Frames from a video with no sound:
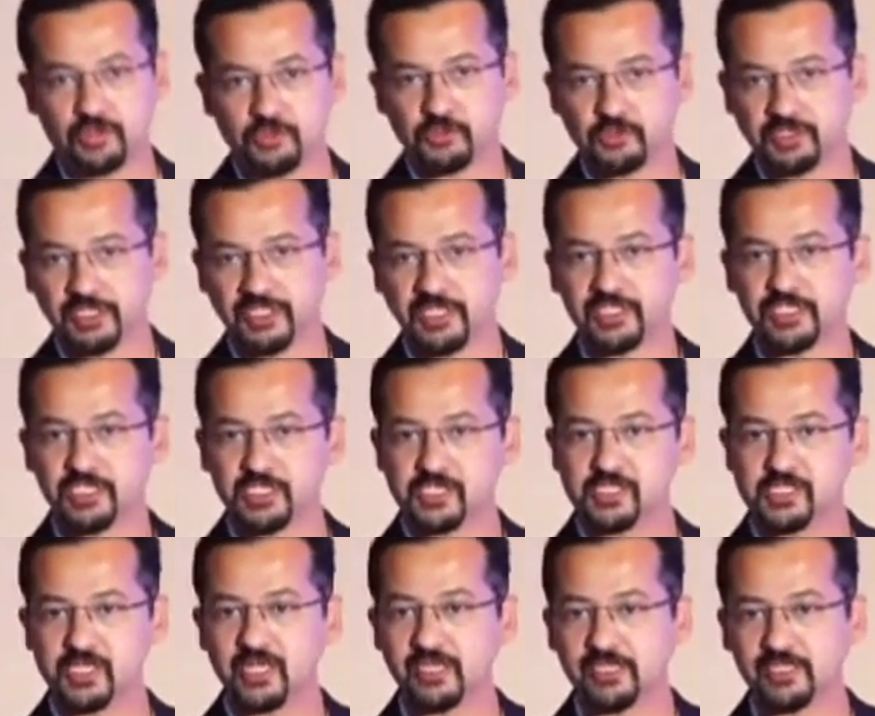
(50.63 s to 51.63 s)
you to read this
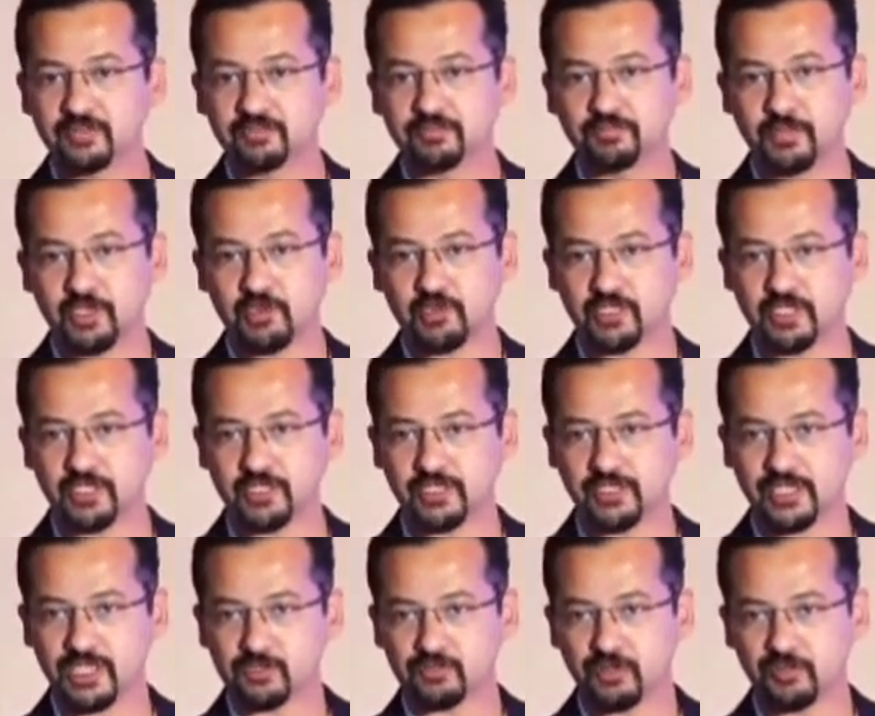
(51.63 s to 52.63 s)
slide, because I
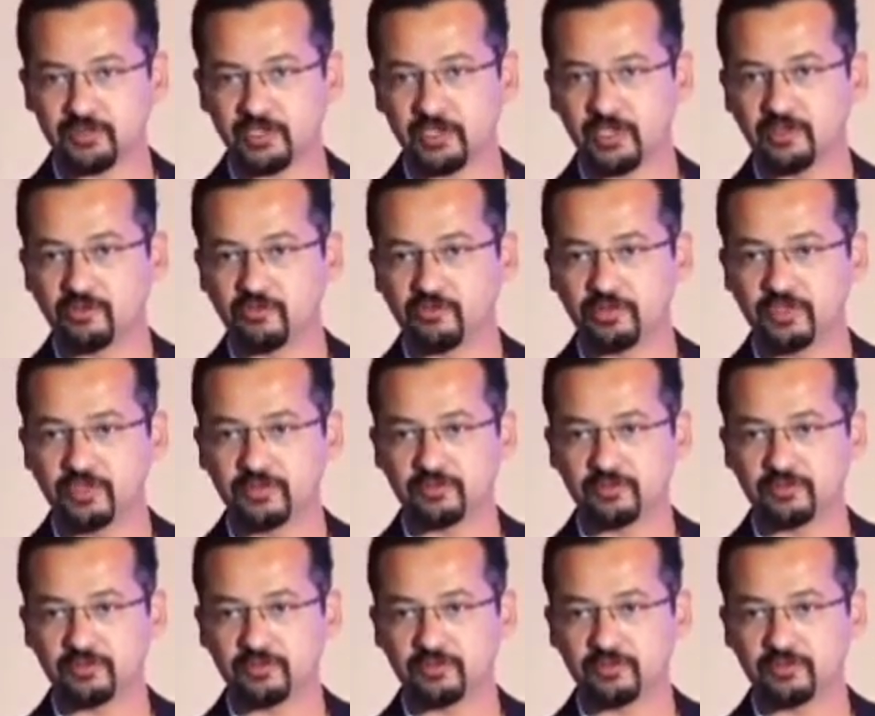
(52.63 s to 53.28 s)
think that's from the